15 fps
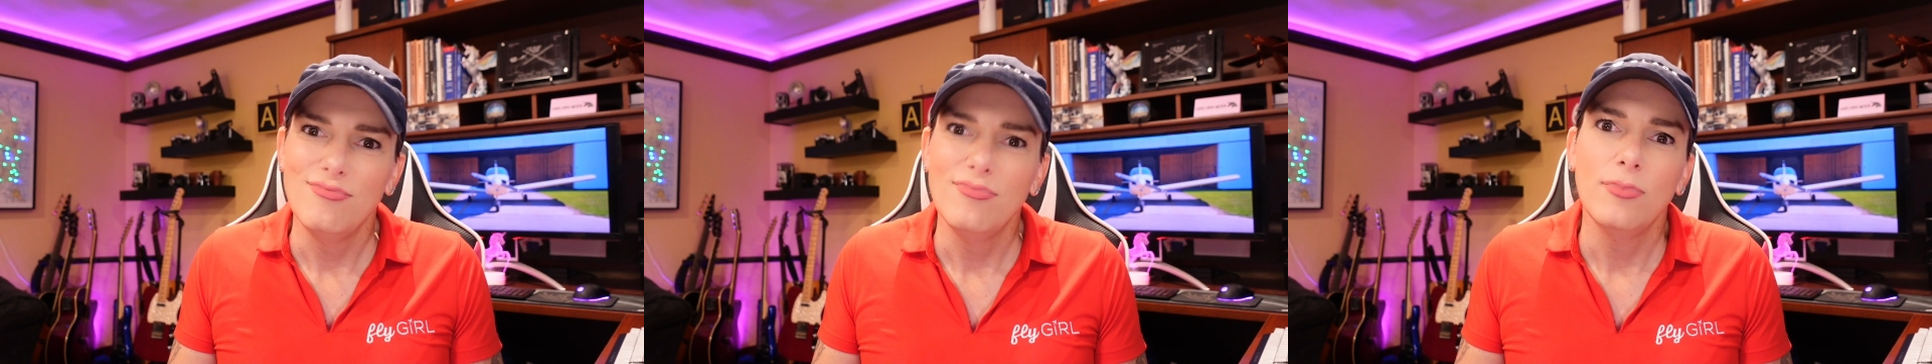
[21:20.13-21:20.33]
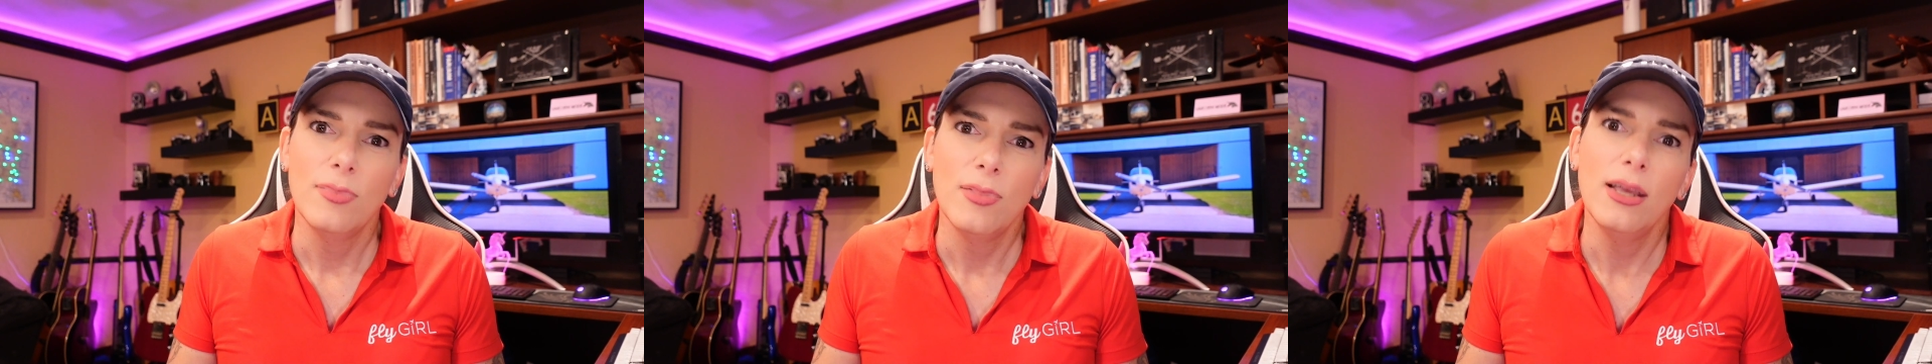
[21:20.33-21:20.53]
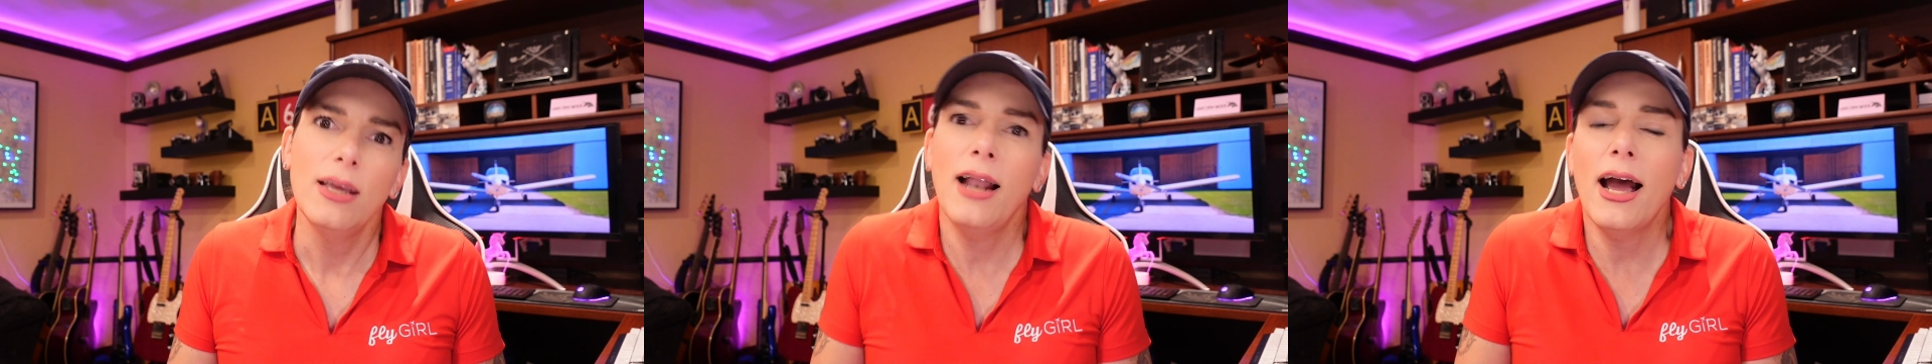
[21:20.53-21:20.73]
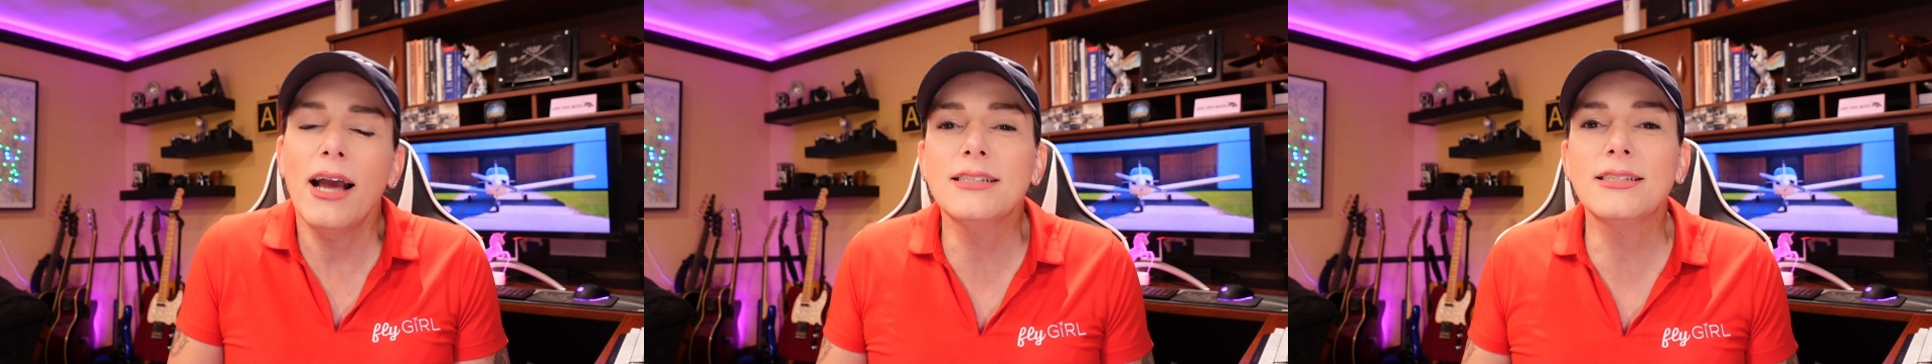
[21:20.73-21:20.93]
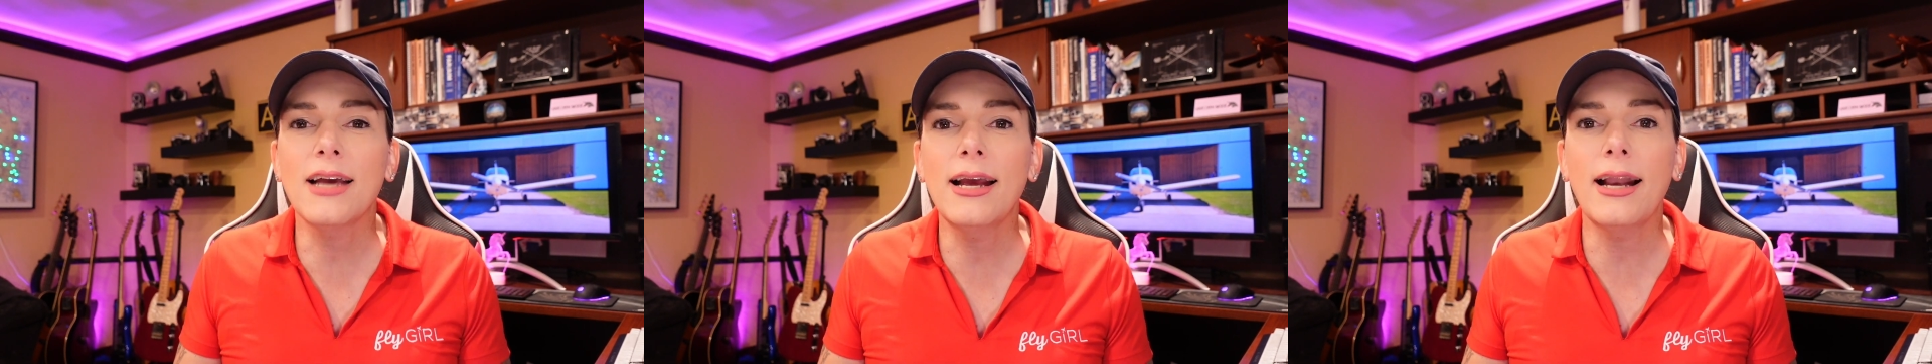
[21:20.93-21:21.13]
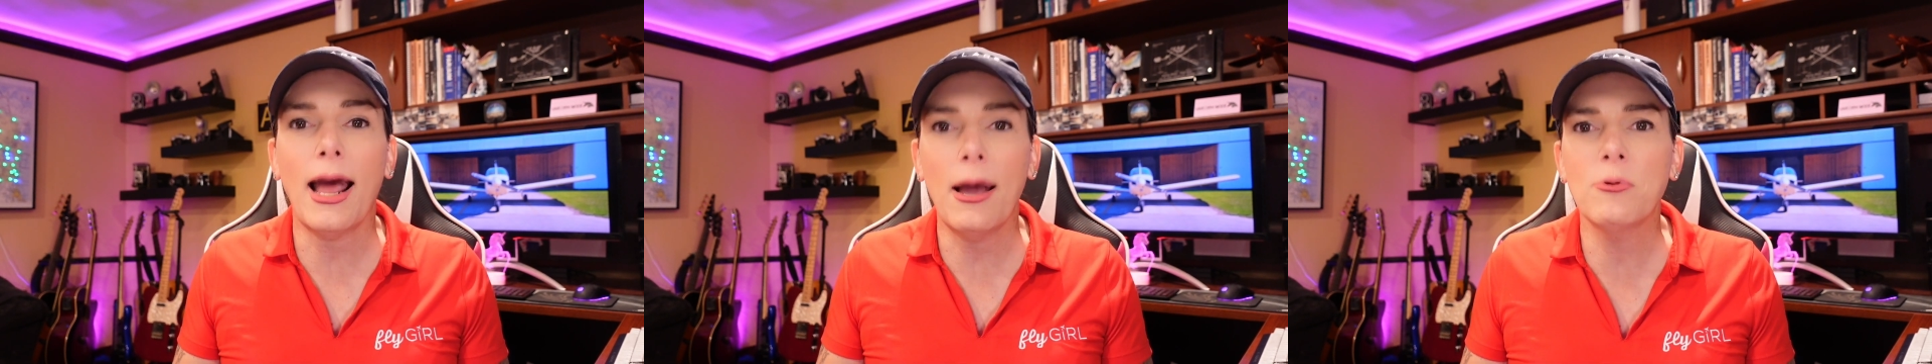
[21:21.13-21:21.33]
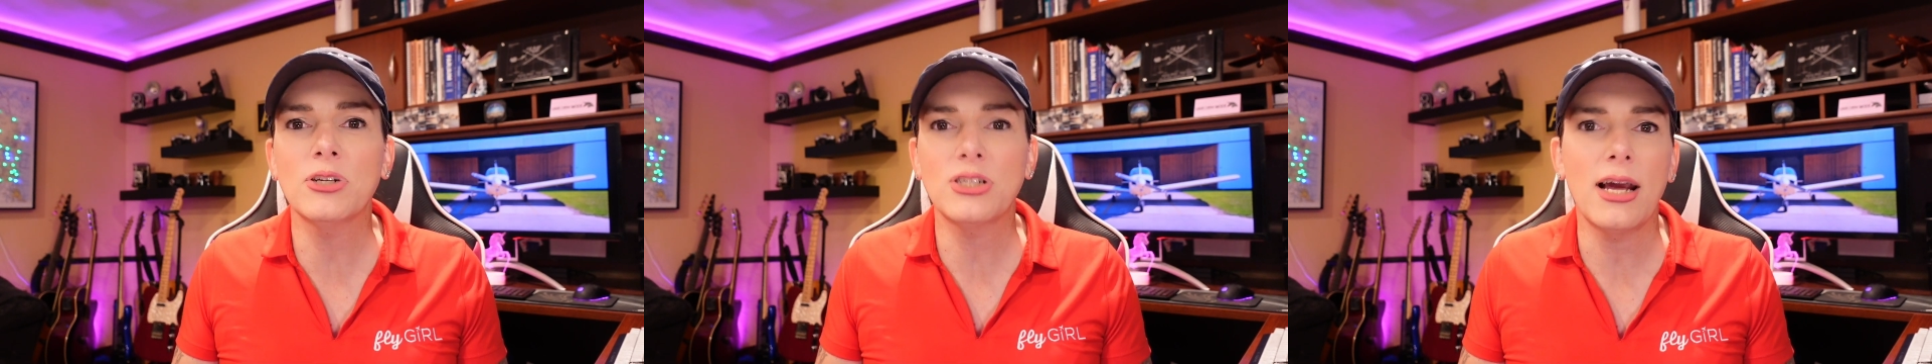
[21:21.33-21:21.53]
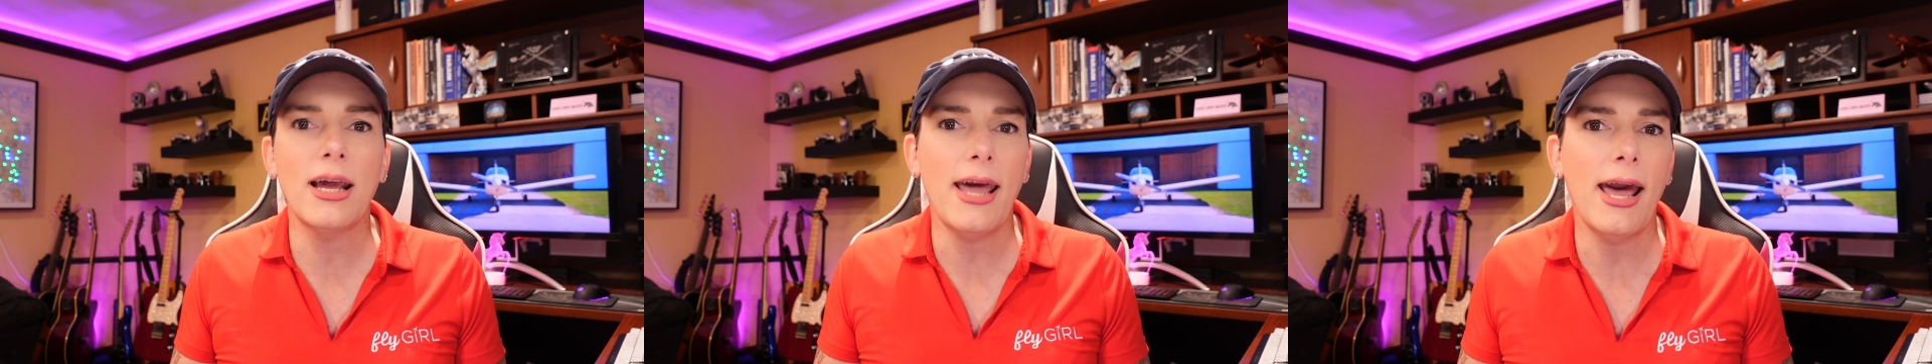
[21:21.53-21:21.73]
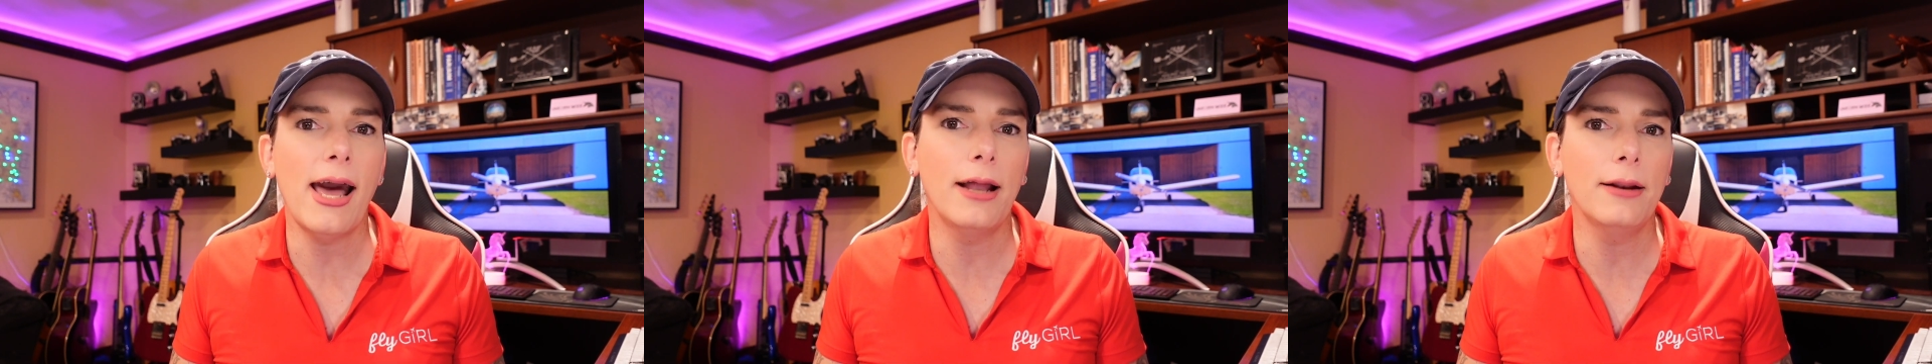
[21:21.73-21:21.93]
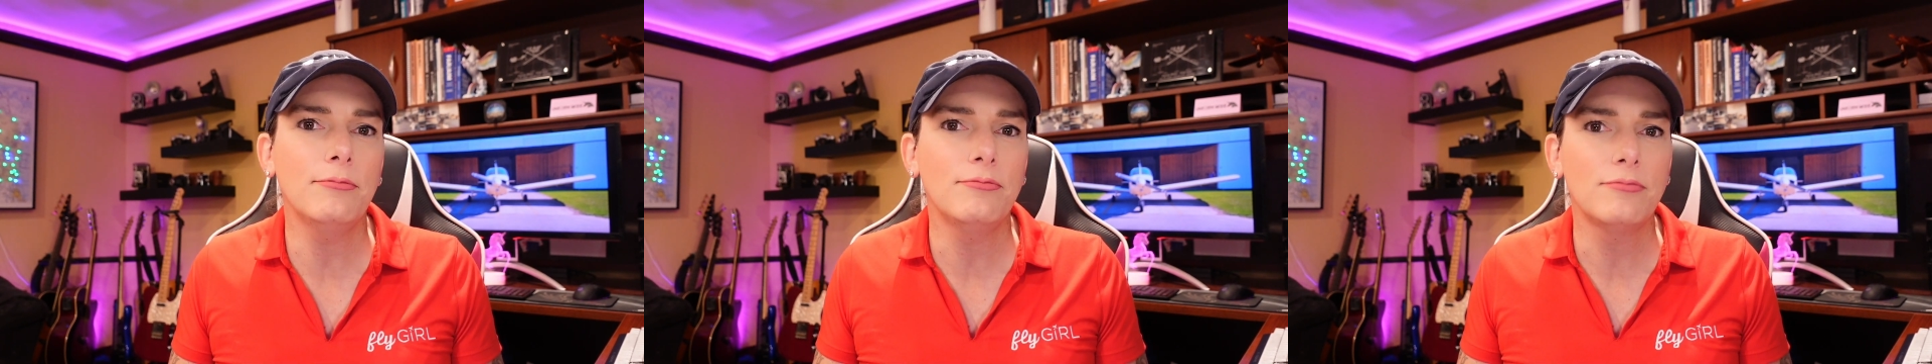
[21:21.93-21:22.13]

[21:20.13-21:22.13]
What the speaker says: In hindsight, I wish I had